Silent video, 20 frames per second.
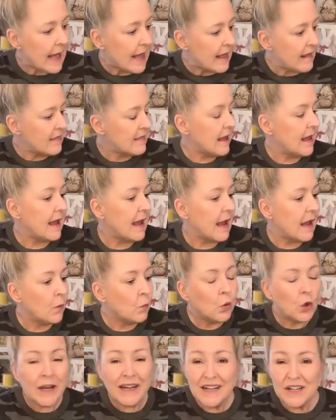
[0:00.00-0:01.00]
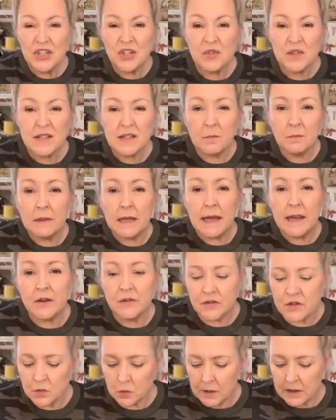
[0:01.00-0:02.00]
And then we're going to do some
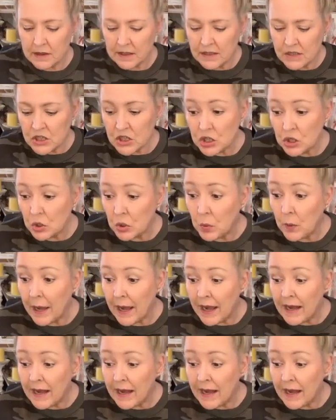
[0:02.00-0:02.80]
layers with it, too.